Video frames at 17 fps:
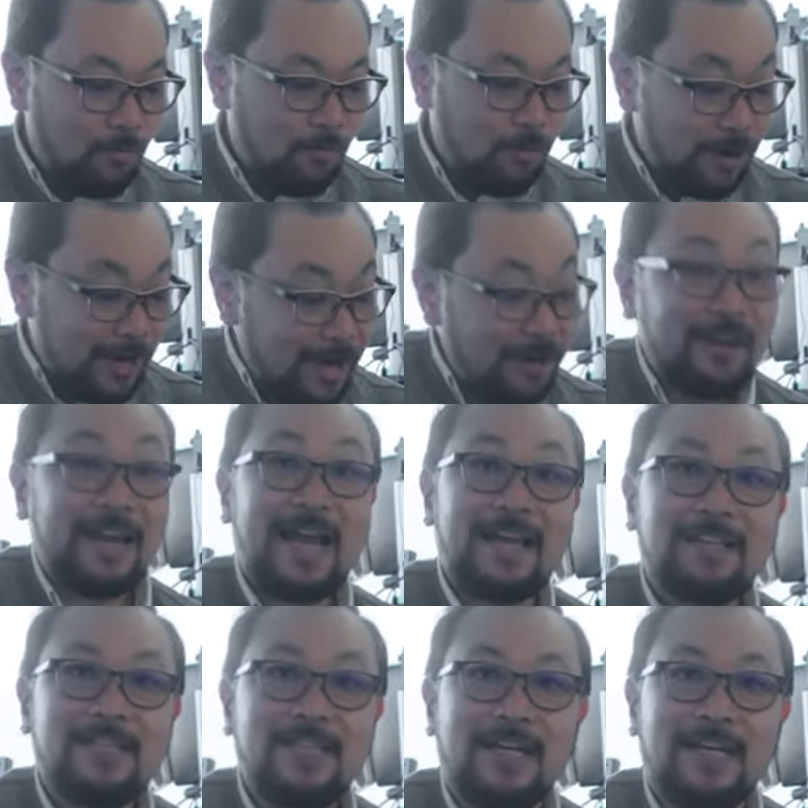we're here in
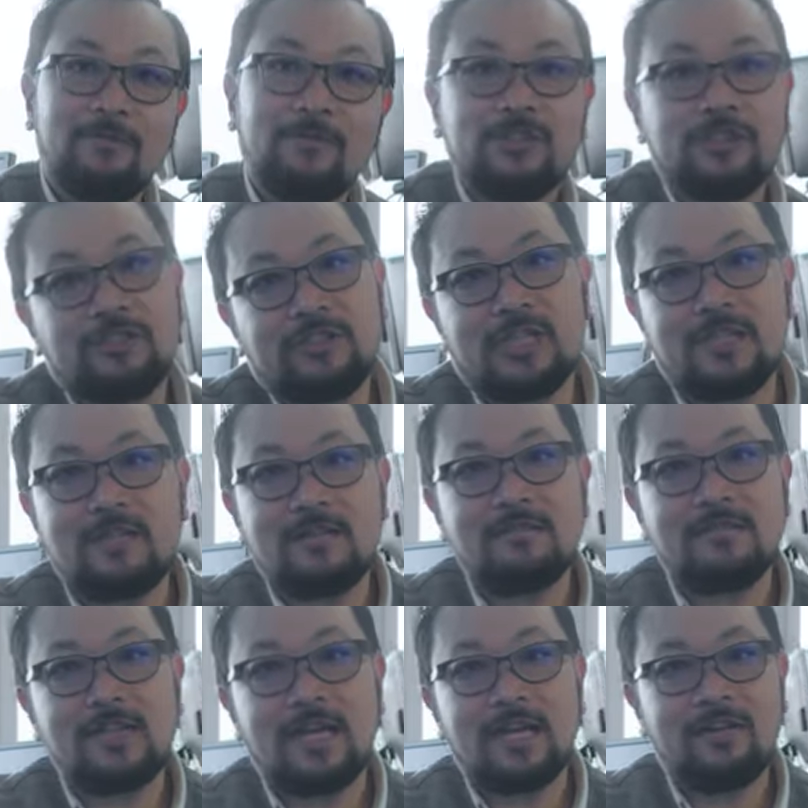Essingen, which is just
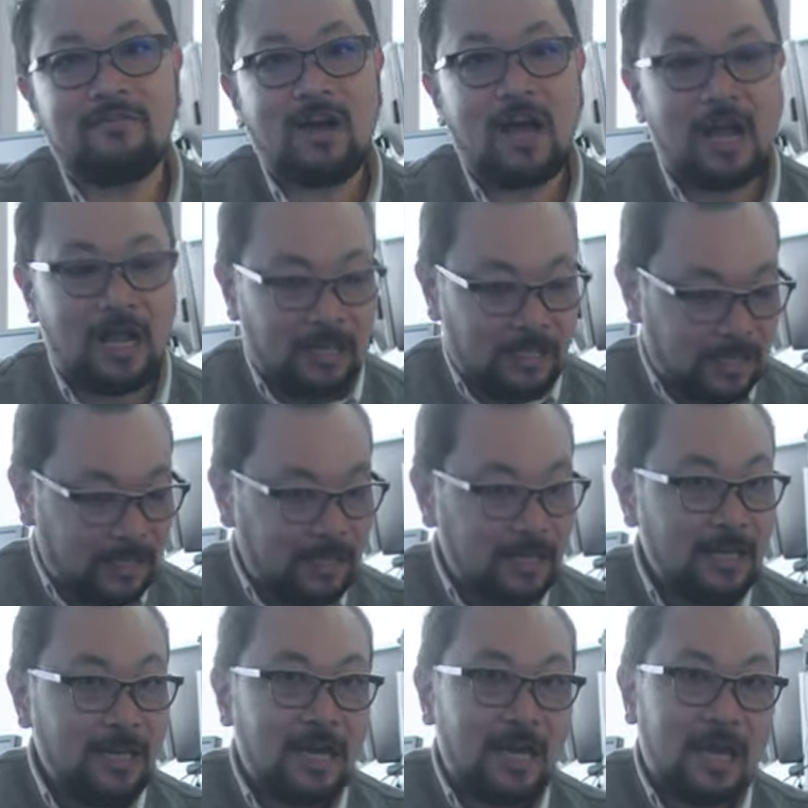outside of Aalen,
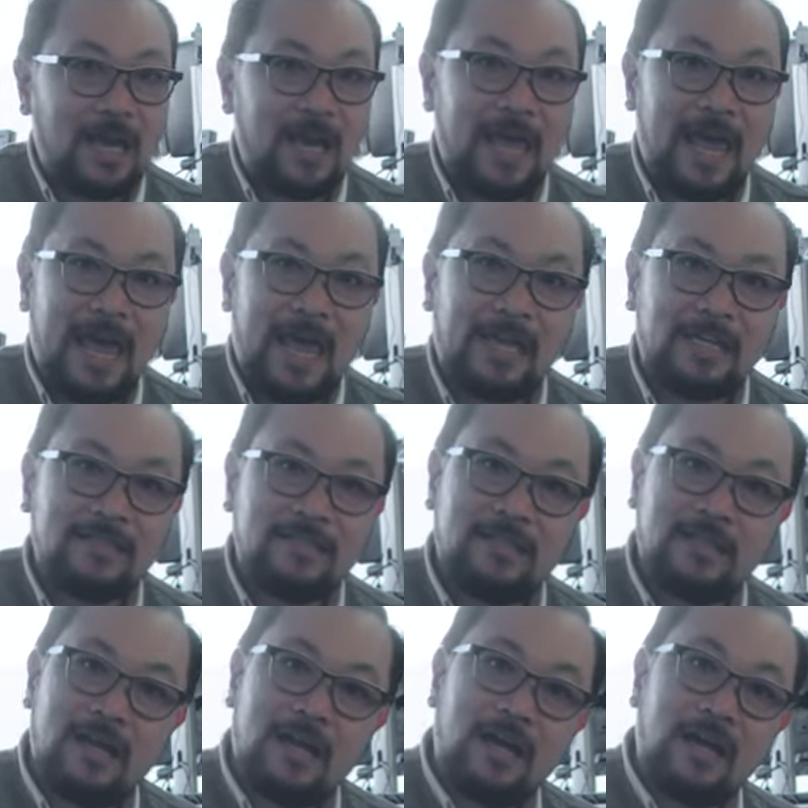at
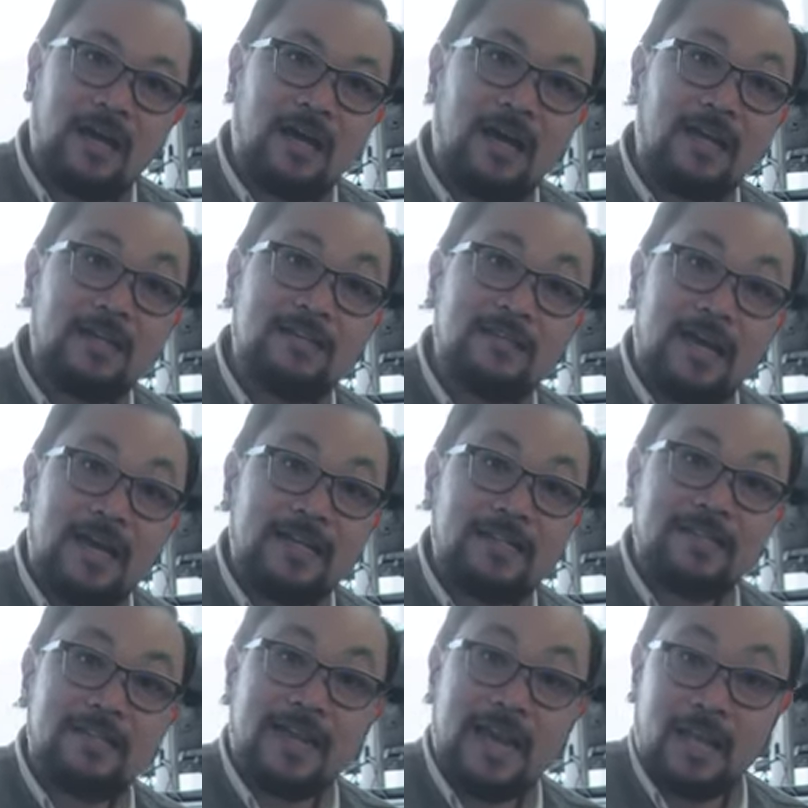a
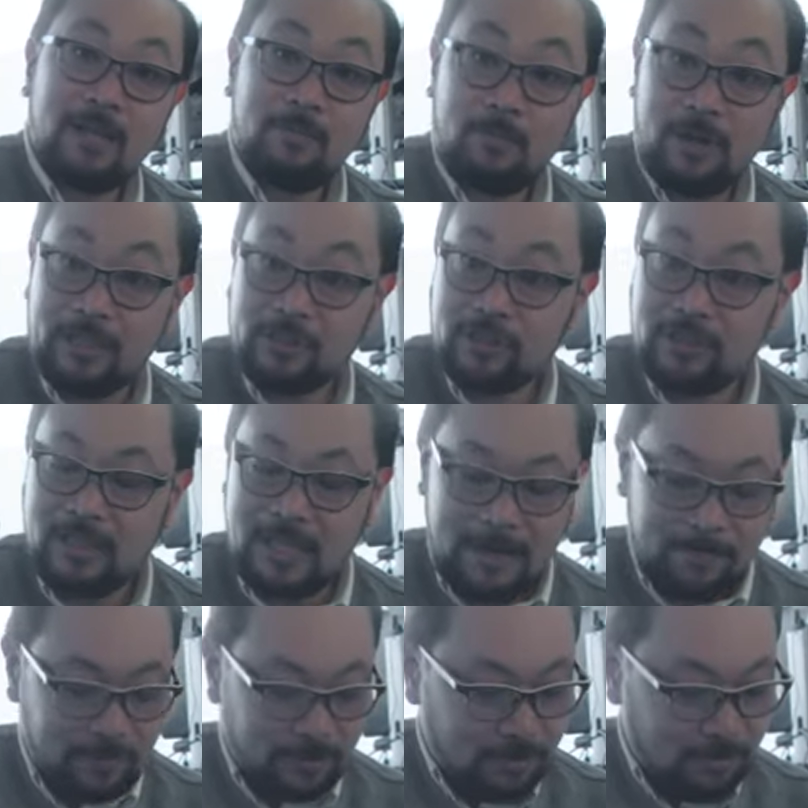Zeiss calibration
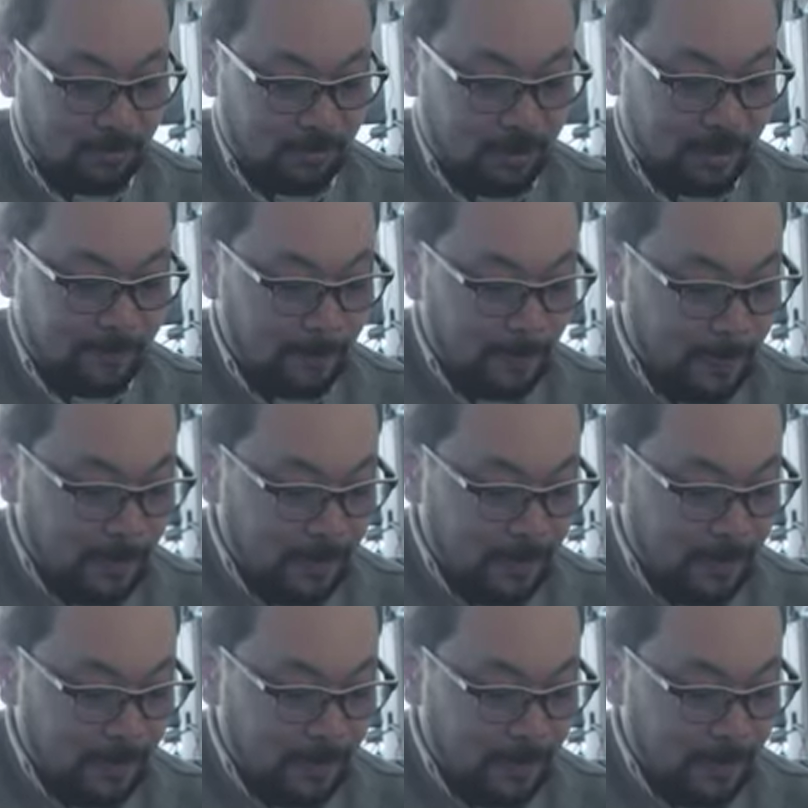laboratory